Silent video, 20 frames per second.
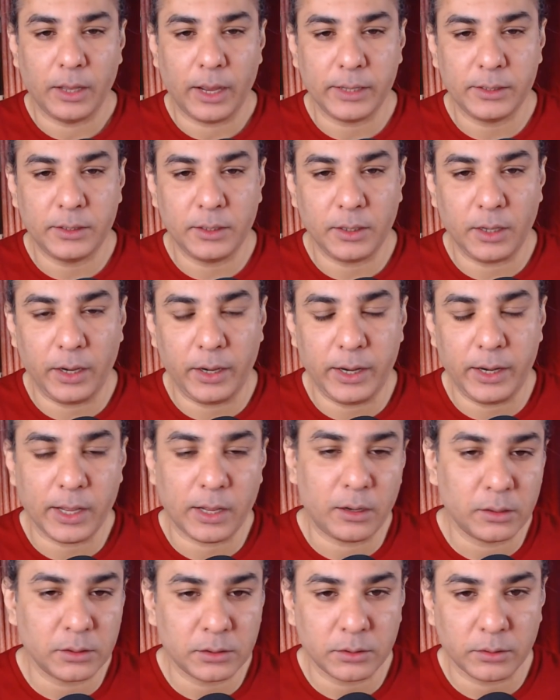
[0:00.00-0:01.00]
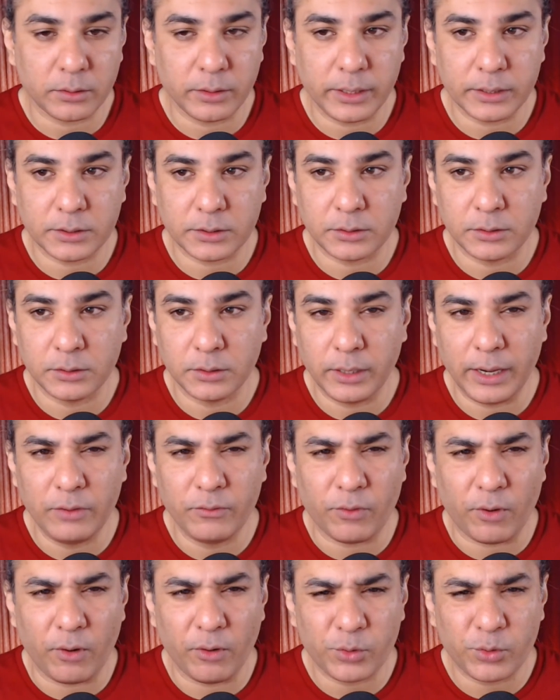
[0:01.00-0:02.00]
I think India also is
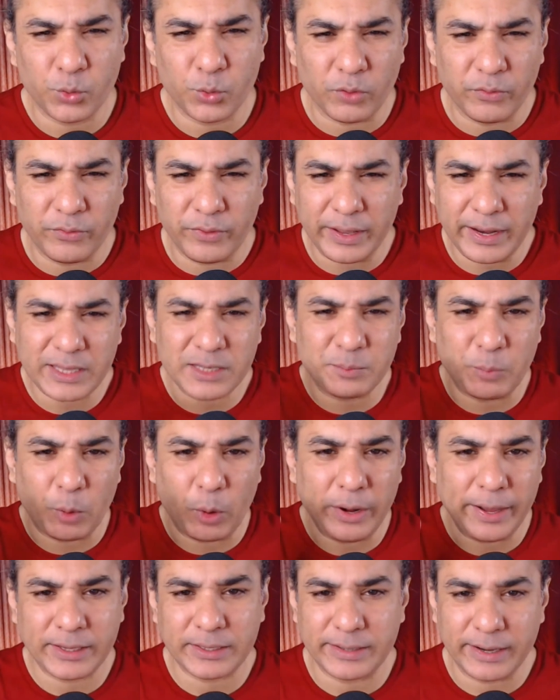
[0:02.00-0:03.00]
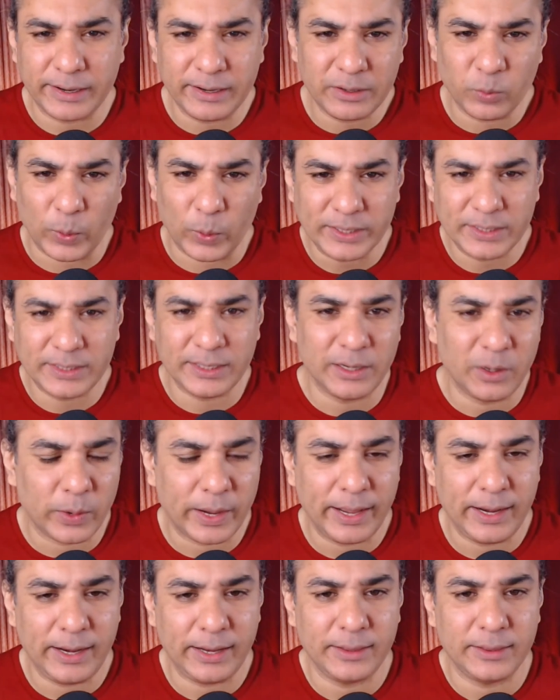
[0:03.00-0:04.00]
involved to a very small extent once in a
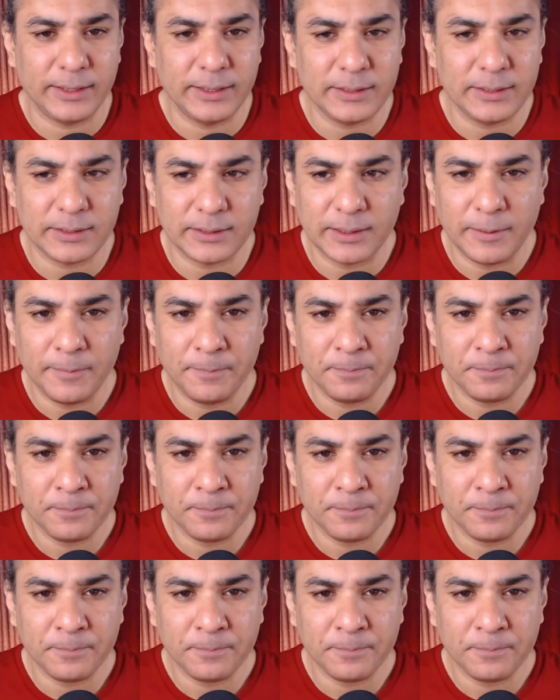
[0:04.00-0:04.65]
while in this.